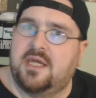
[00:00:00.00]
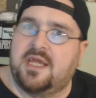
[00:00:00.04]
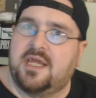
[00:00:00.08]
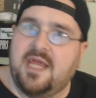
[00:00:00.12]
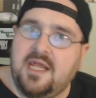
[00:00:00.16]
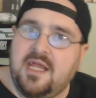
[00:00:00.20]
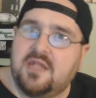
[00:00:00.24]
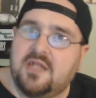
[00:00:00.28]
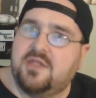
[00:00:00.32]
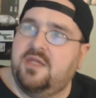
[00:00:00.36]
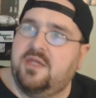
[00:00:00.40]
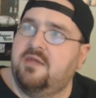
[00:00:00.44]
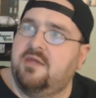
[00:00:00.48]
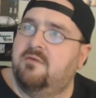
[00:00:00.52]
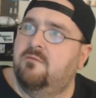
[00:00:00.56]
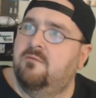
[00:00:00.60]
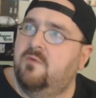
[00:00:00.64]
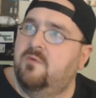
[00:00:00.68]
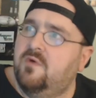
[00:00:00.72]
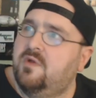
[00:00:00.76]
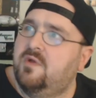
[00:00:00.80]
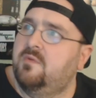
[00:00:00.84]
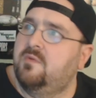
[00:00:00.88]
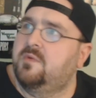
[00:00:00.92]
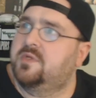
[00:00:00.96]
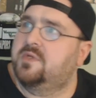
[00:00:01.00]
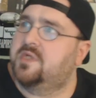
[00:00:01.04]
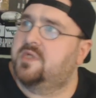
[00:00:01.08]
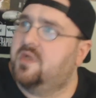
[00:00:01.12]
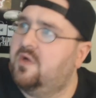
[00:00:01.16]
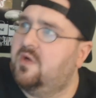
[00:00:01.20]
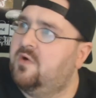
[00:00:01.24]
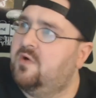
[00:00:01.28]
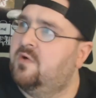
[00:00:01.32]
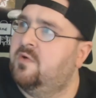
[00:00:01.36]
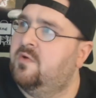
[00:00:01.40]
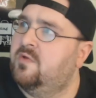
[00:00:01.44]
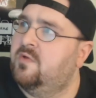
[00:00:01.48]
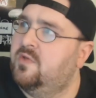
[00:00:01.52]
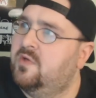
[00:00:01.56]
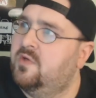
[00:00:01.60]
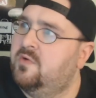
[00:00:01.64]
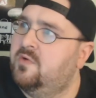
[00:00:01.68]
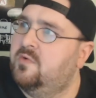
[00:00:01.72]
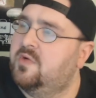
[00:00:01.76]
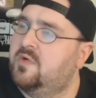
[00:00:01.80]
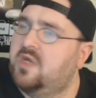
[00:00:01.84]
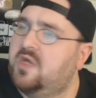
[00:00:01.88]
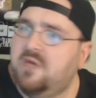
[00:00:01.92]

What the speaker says: Can't think of what it was called though.